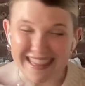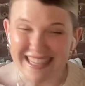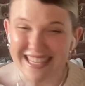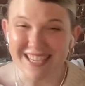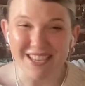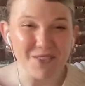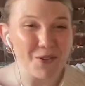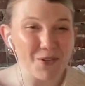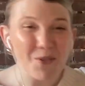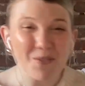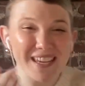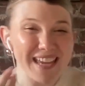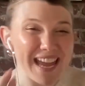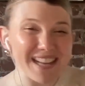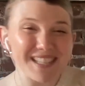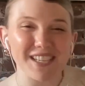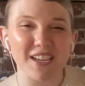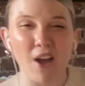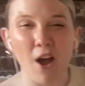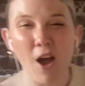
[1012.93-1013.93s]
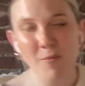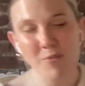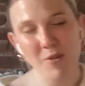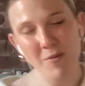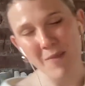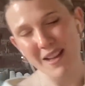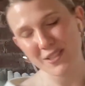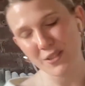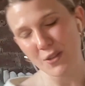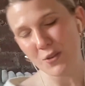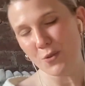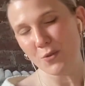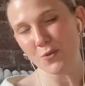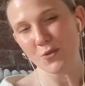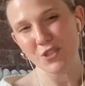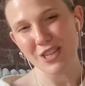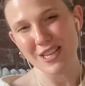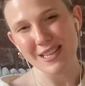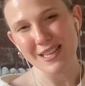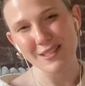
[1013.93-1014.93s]
you don't get to compromise on who
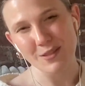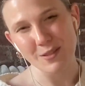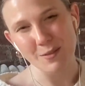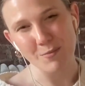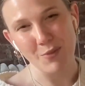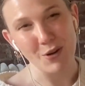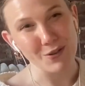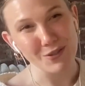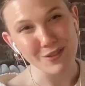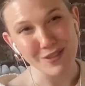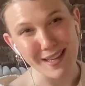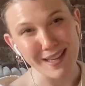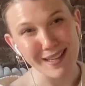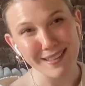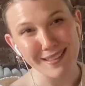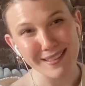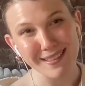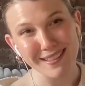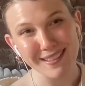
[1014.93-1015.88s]
she is as a person.